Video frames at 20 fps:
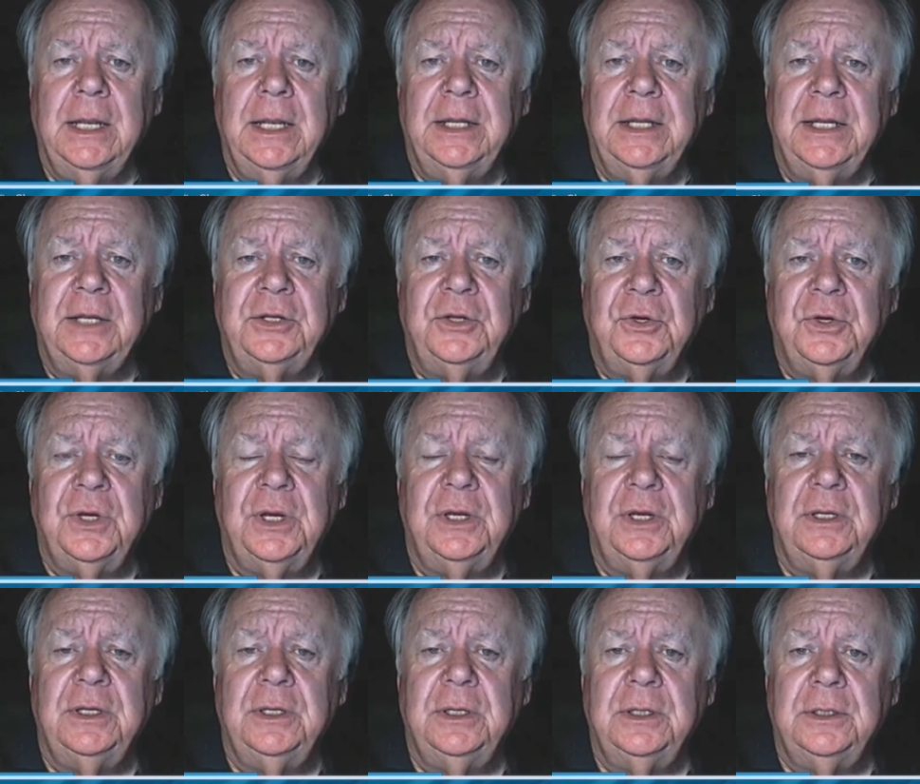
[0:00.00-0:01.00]
that took
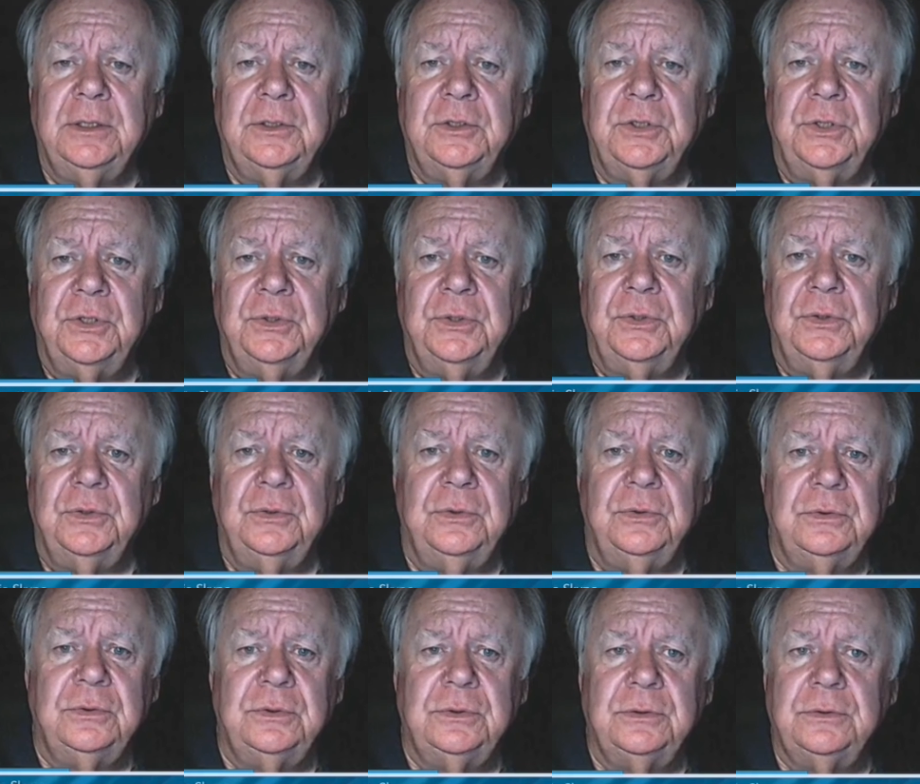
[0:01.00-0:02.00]
it
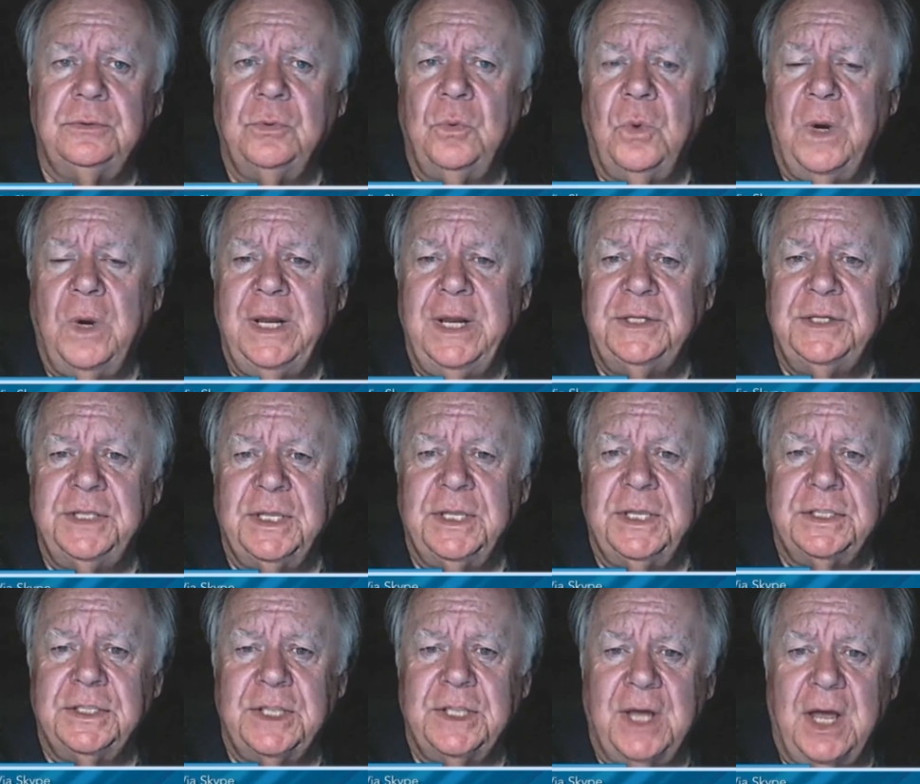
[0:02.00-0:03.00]
to
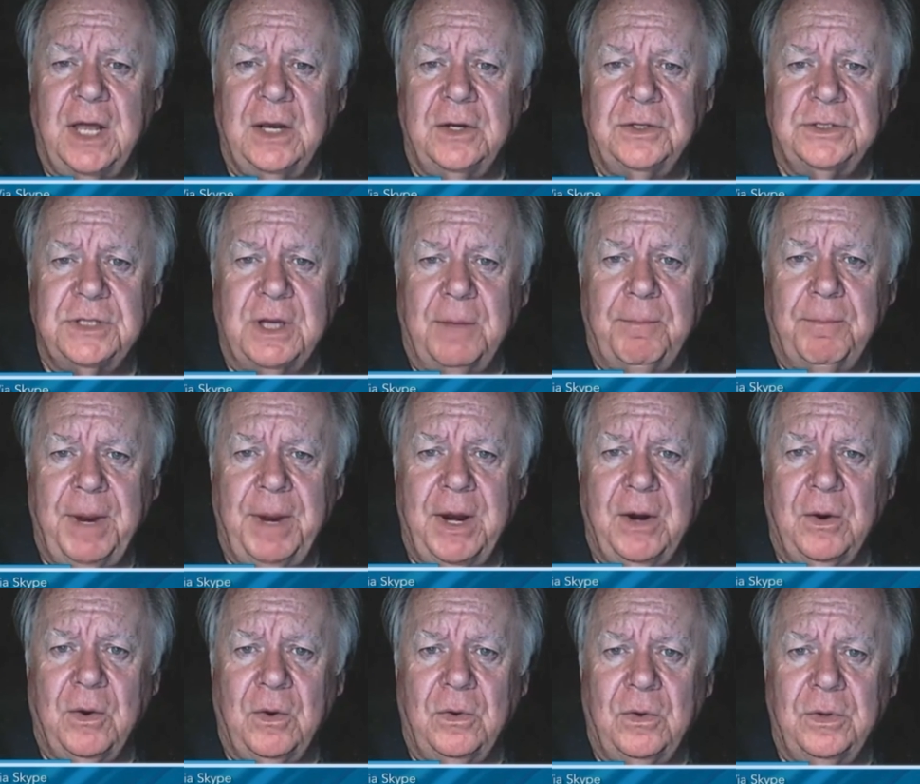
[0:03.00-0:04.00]
$26 a
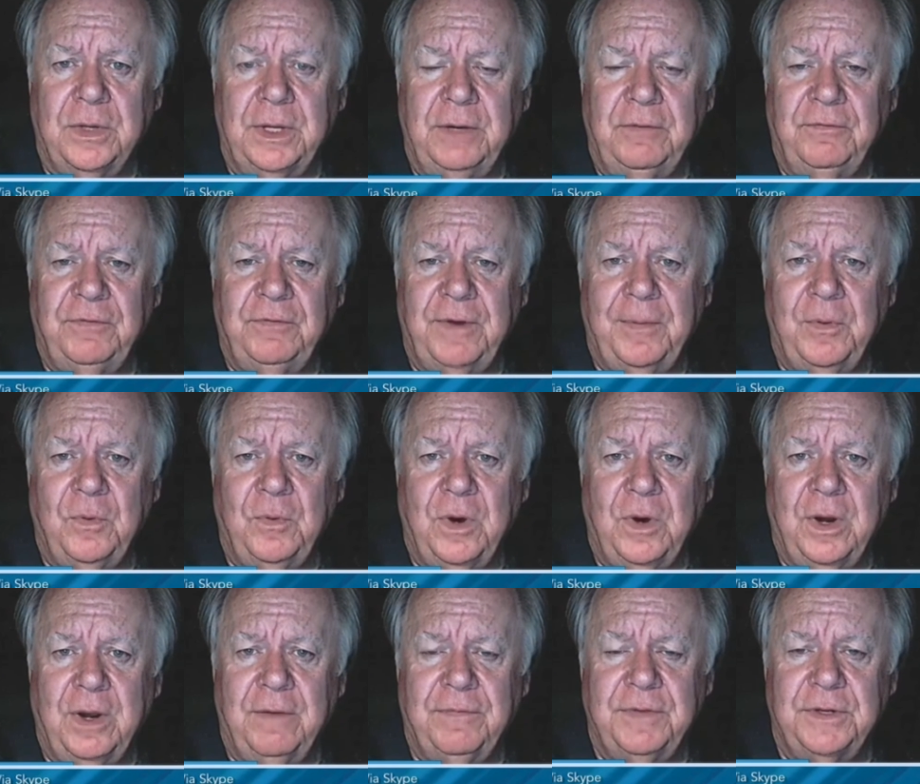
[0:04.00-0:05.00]
barrel in
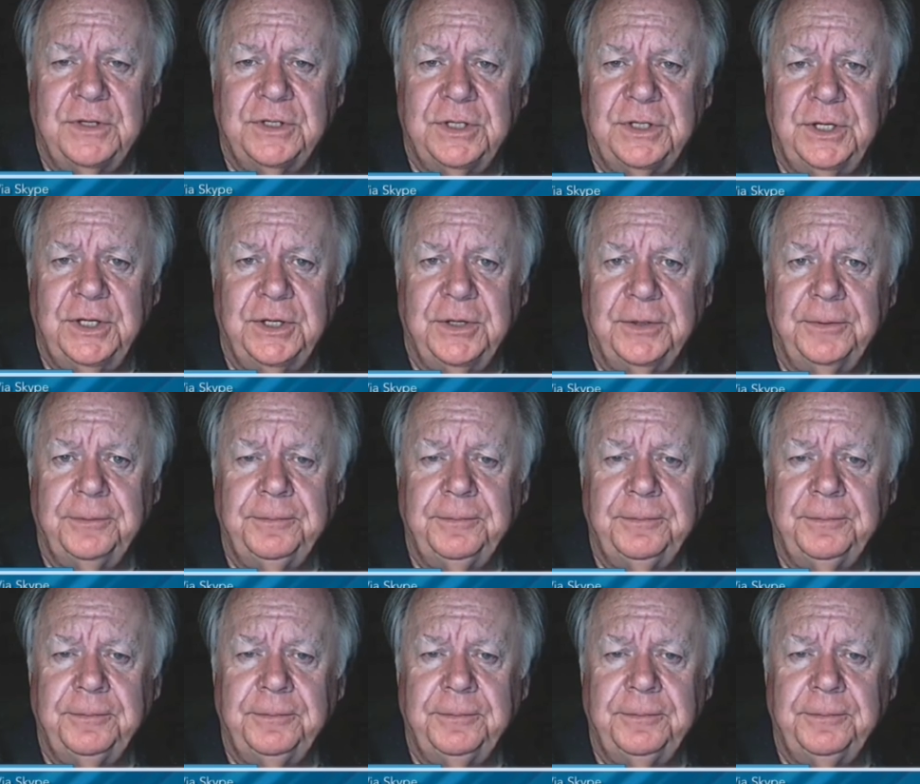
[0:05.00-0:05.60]
February of this year.